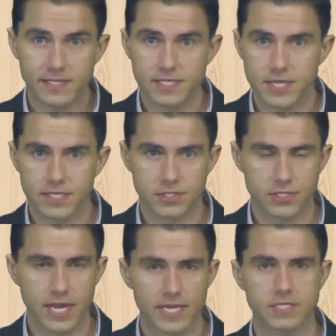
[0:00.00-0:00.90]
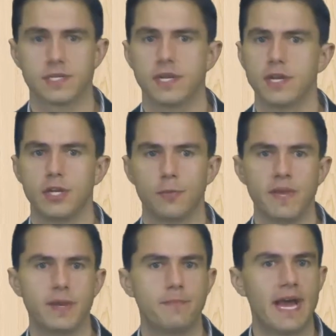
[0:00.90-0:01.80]
this exercise, your
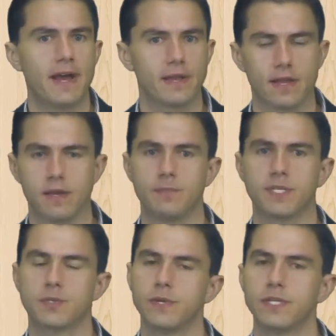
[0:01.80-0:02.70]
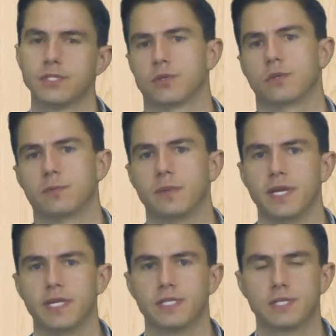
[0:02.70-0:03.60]
mid-back kind of between the shoulder
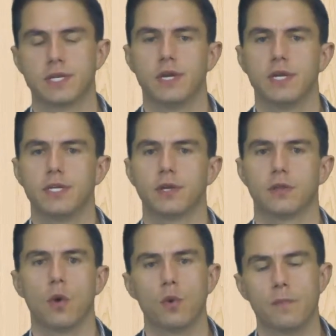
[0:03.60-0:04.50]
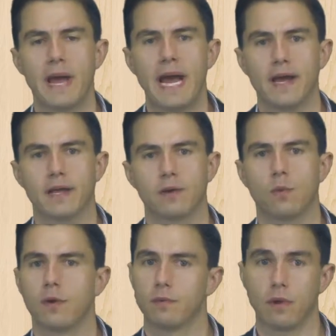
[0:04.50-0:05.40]
blades, your lower back
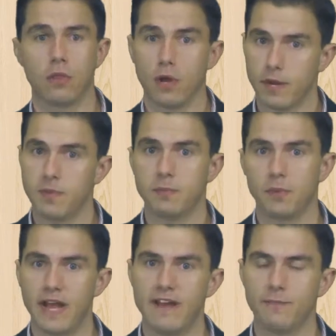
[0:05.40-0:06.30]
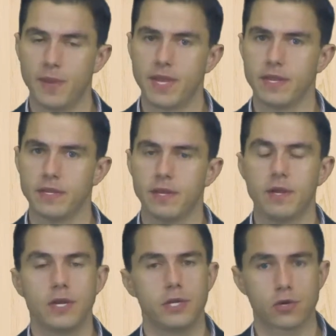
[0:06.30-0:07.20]
where a lot of people have pain,
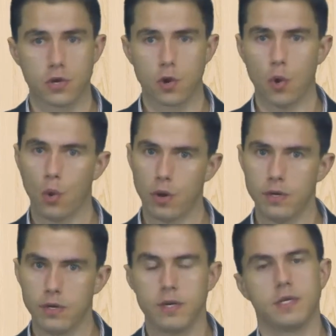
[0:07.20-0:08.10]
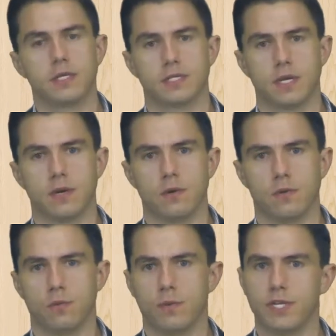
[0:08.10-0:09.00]
your core.
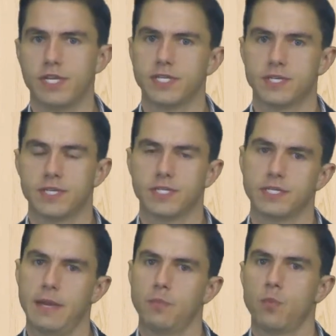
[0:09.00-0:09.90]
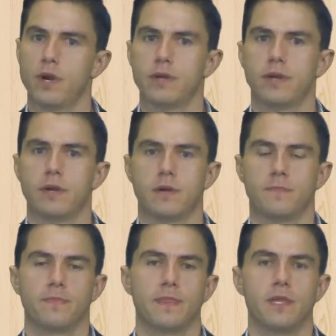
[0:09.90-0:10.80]
So when you get to the step
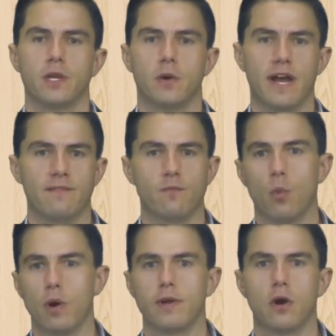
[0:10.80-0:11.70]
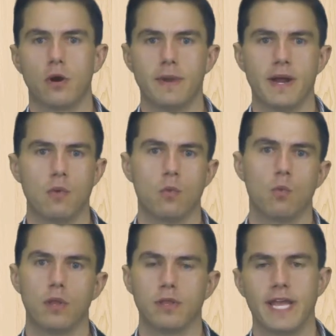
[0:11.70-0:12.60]
where have one arm out,
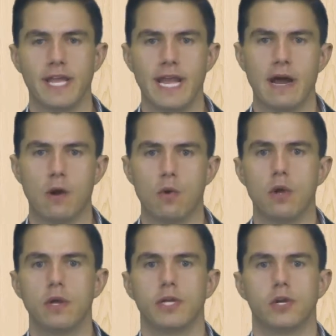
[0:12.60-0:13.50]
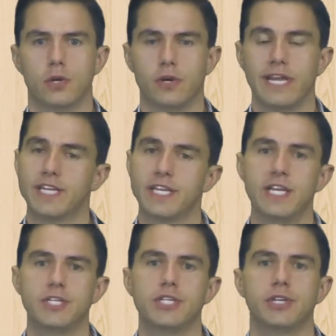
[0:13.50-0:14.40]
one leg out, you're
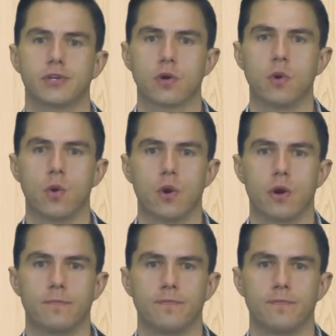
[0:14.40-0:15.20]
engaging your core.